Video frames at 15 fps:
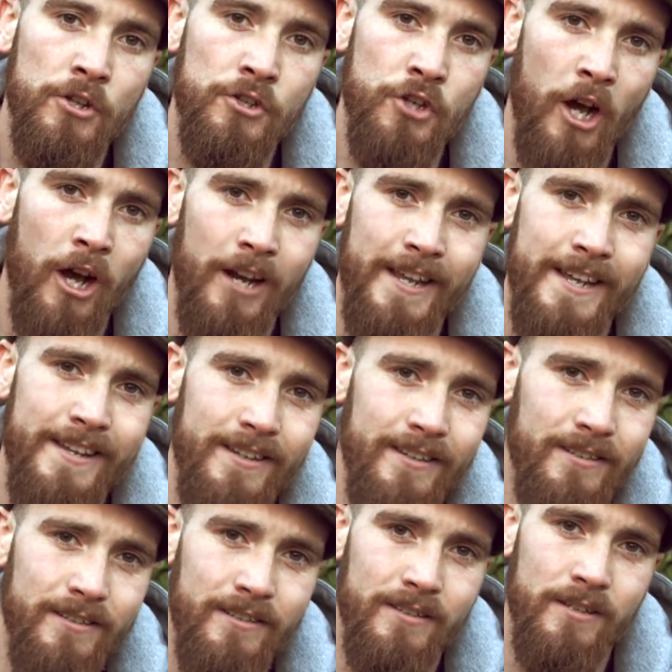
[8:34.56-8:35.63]
Charlie,
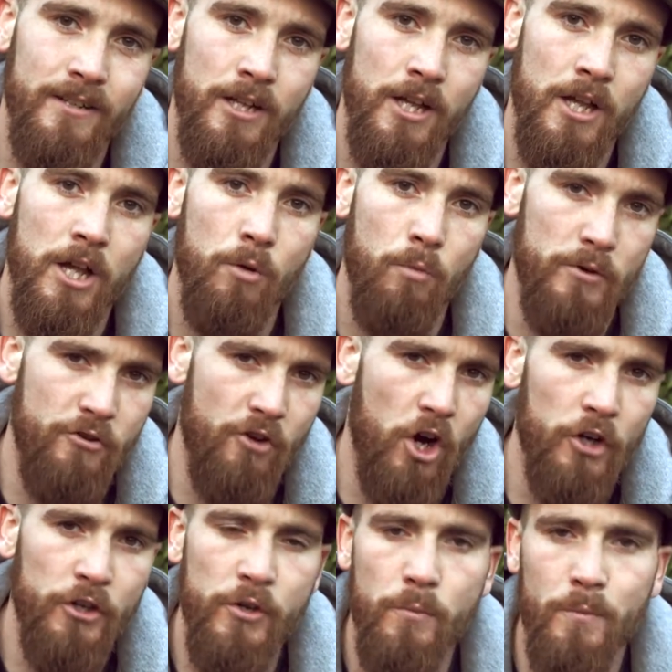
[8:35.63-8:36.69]
when you're
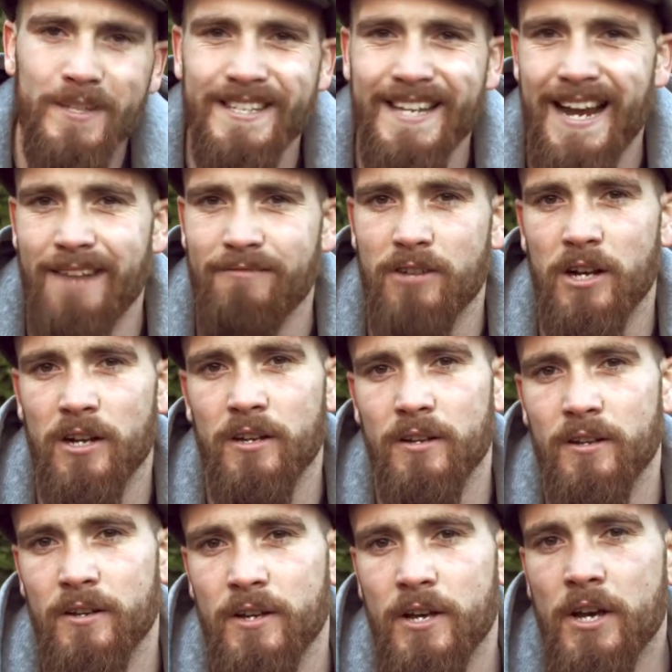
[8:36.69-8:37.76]
arguing with Sarah,
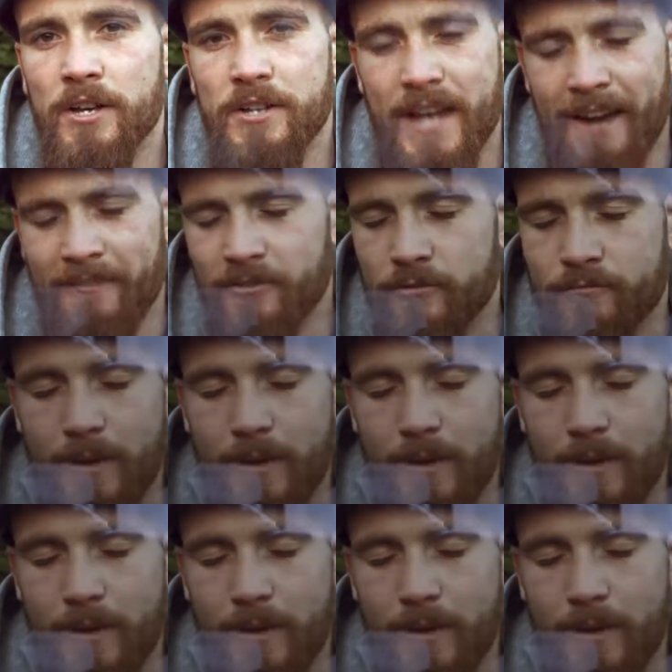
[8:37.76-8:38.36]
you have to